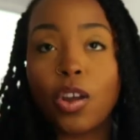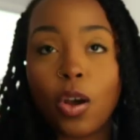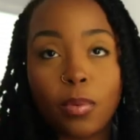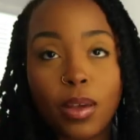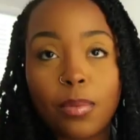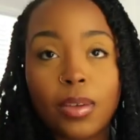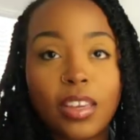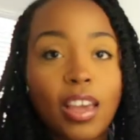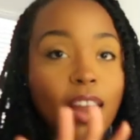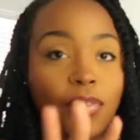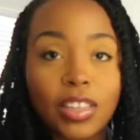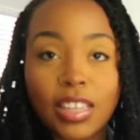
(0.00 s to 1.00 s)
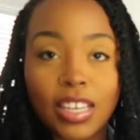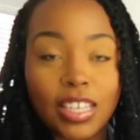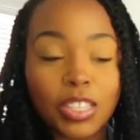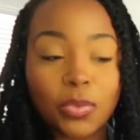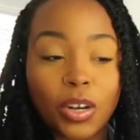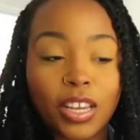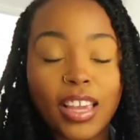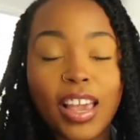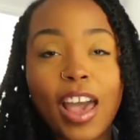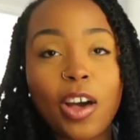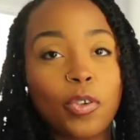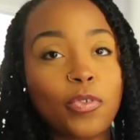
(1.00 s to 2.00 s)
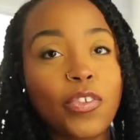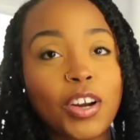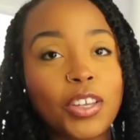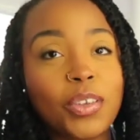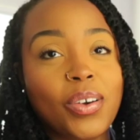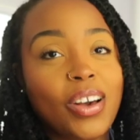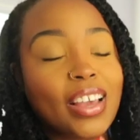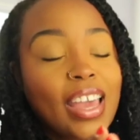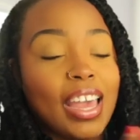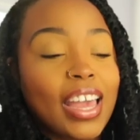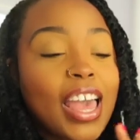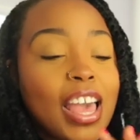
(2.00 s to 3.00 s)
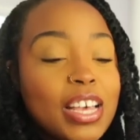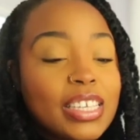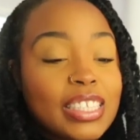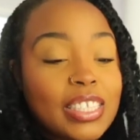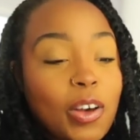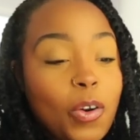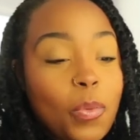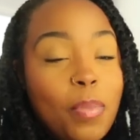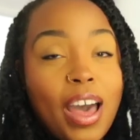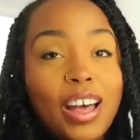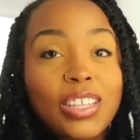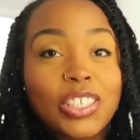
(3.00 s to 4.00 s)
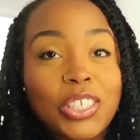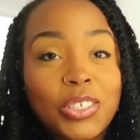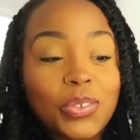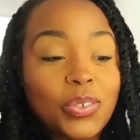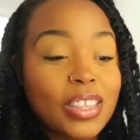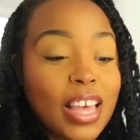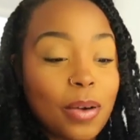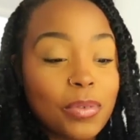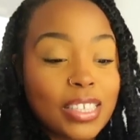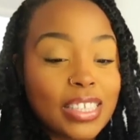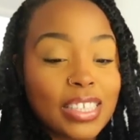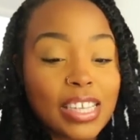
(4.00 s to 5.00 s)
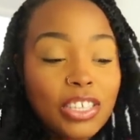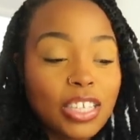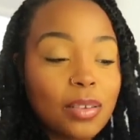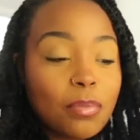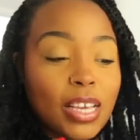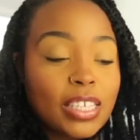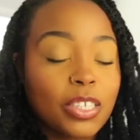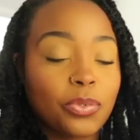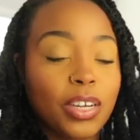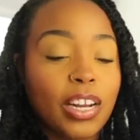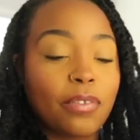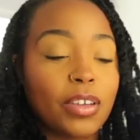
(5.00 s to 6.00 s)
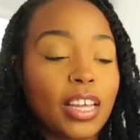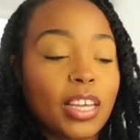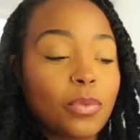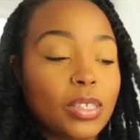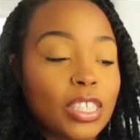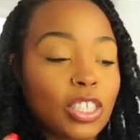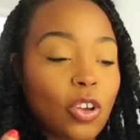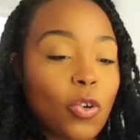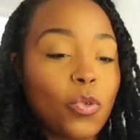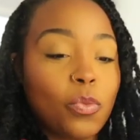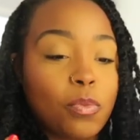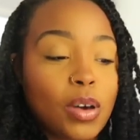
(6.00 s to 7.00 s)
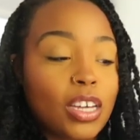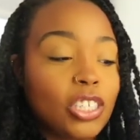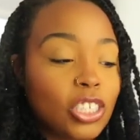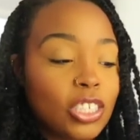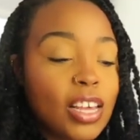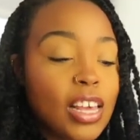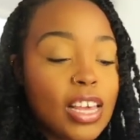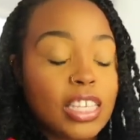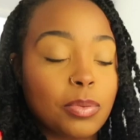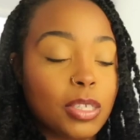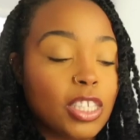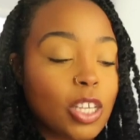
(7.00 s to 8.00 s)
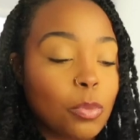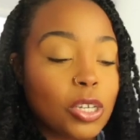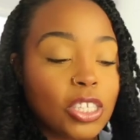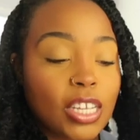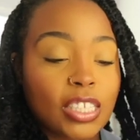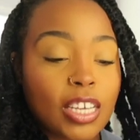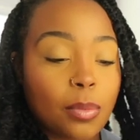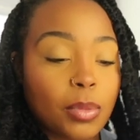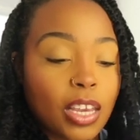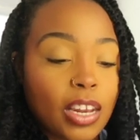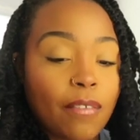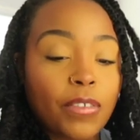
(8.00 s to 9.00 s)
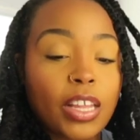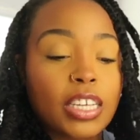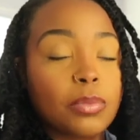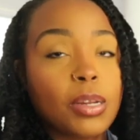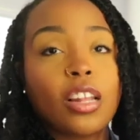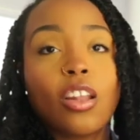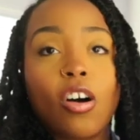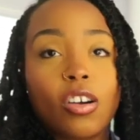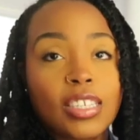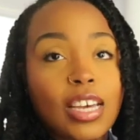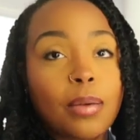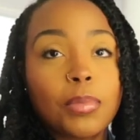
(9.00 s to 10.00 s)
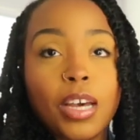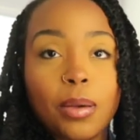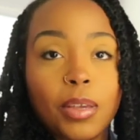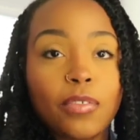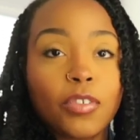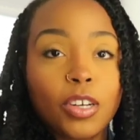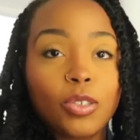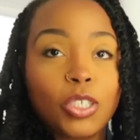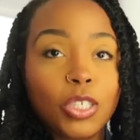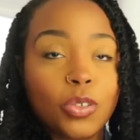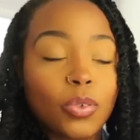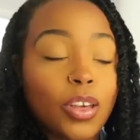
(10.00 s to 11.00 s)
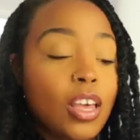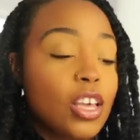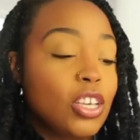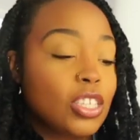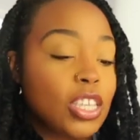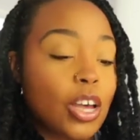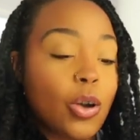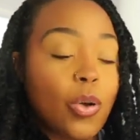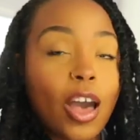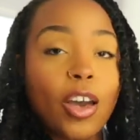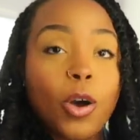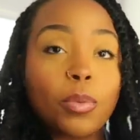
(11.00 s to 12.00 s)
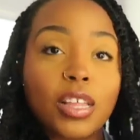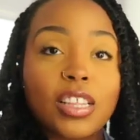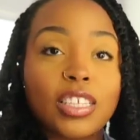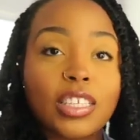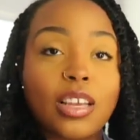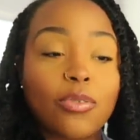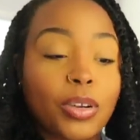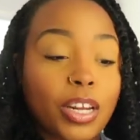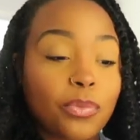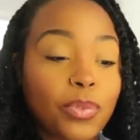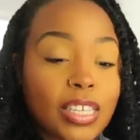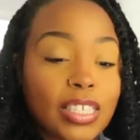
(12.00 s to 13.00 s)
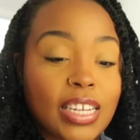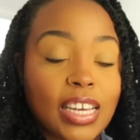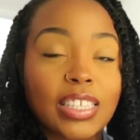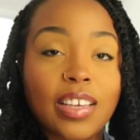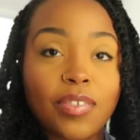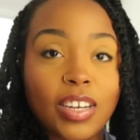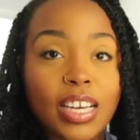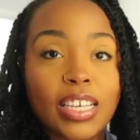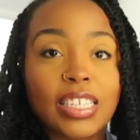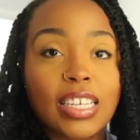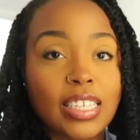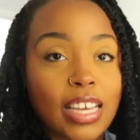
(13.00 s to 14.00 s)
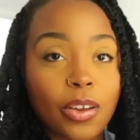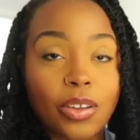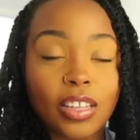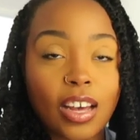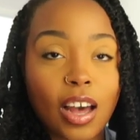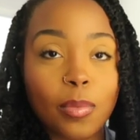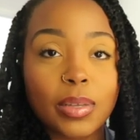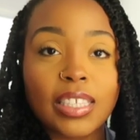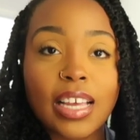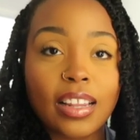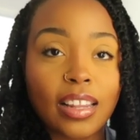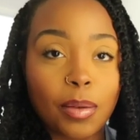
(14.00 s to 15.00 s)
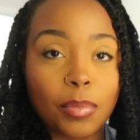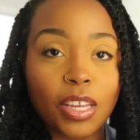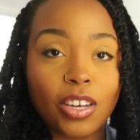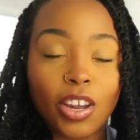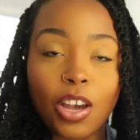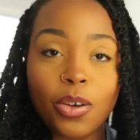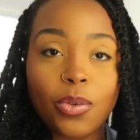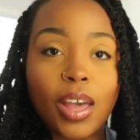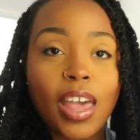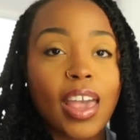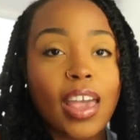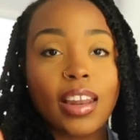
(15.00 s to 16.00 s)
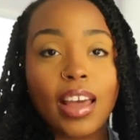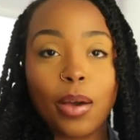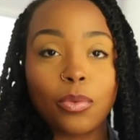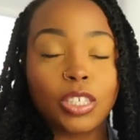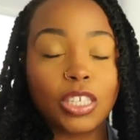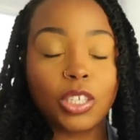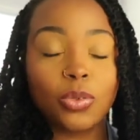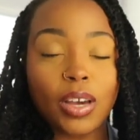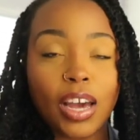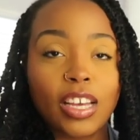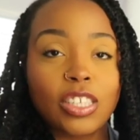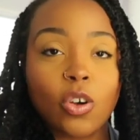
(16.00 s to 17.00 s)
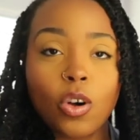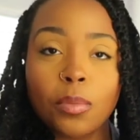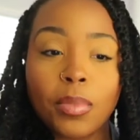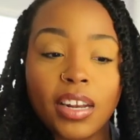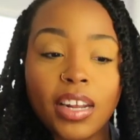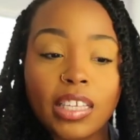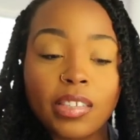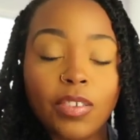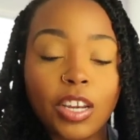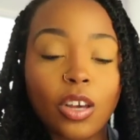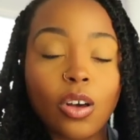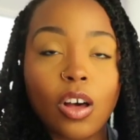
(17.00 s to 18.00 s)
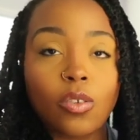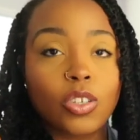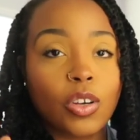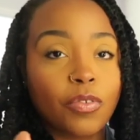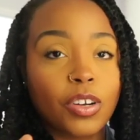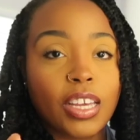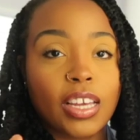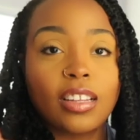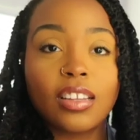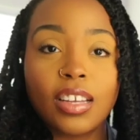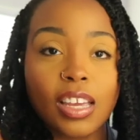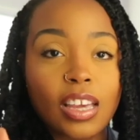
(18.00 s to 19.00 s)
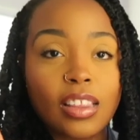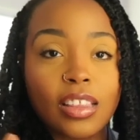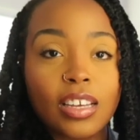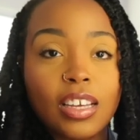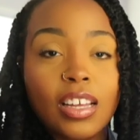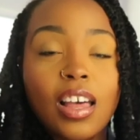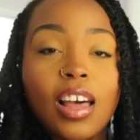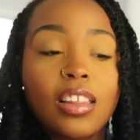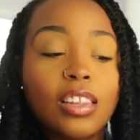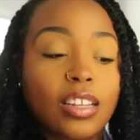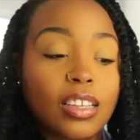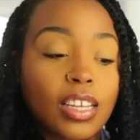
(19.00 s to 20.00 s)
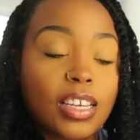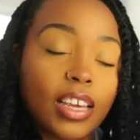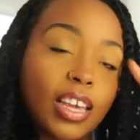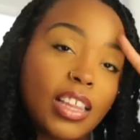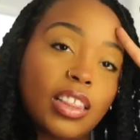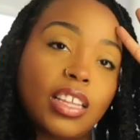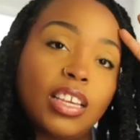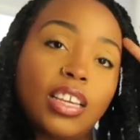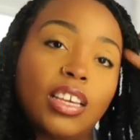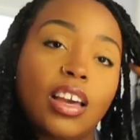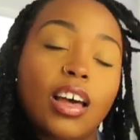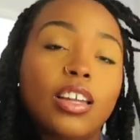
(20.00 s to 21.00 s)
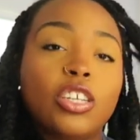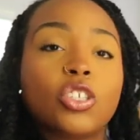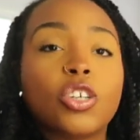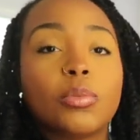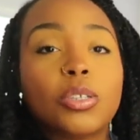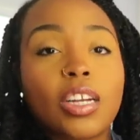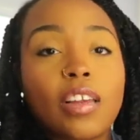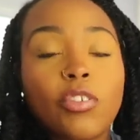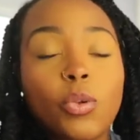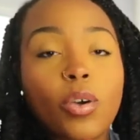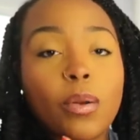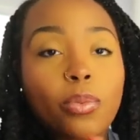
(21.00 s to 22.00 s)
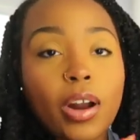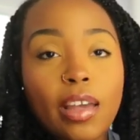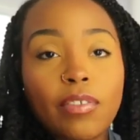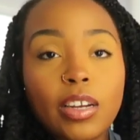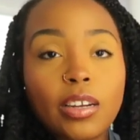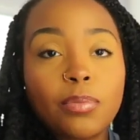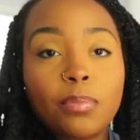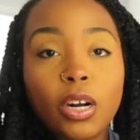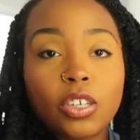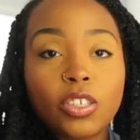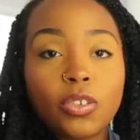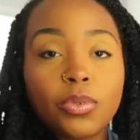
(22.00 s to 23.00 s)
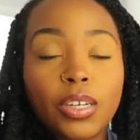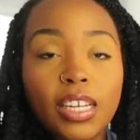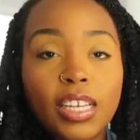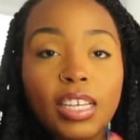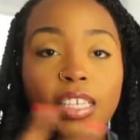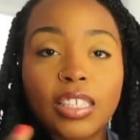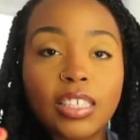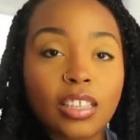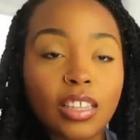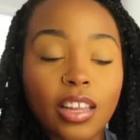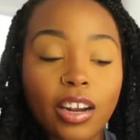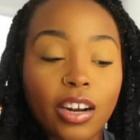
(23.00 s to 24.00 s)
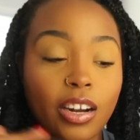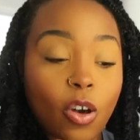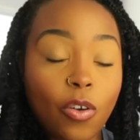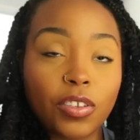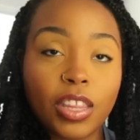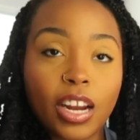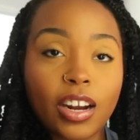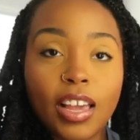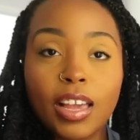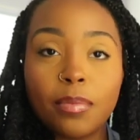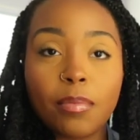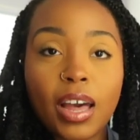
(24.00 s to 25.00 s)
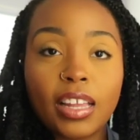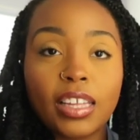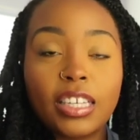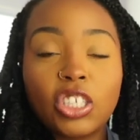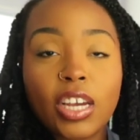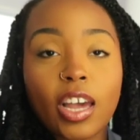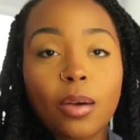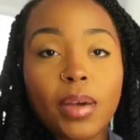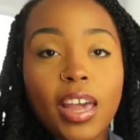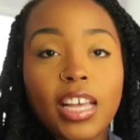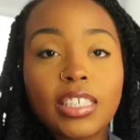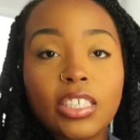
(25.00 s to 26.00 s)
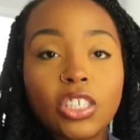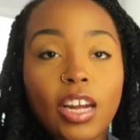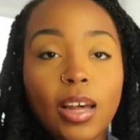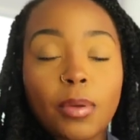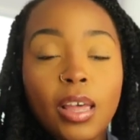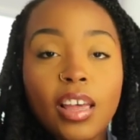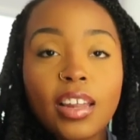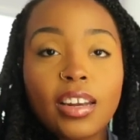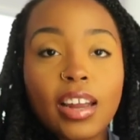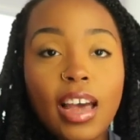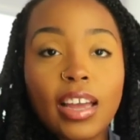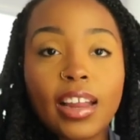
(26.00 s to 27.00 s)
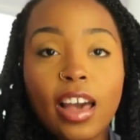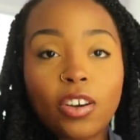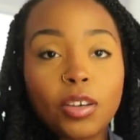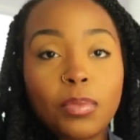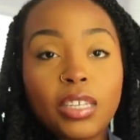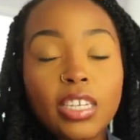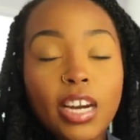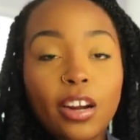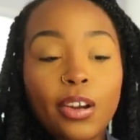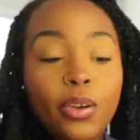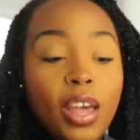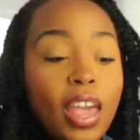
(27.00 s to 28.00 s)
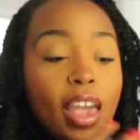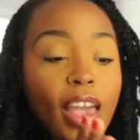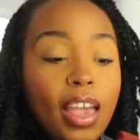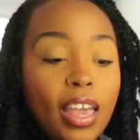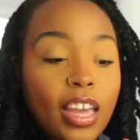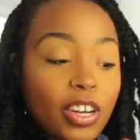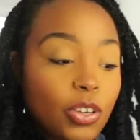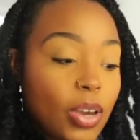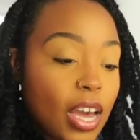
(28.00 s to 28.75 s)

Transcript: know baby everything is working out for you okay so pile two that was such an amazing read i feel like it was so much it's been so much that's coming in i feel like it's been a long time coming for you too so i hope that this reading resonates if it does get down in the comments and let me know and i will see you guys on my next video oh don't forget look in the the link in the uh, description if you want private personal personal readings. They're over there in my link. Check out my Etsy shop, 9 Alchemy Tarot. And you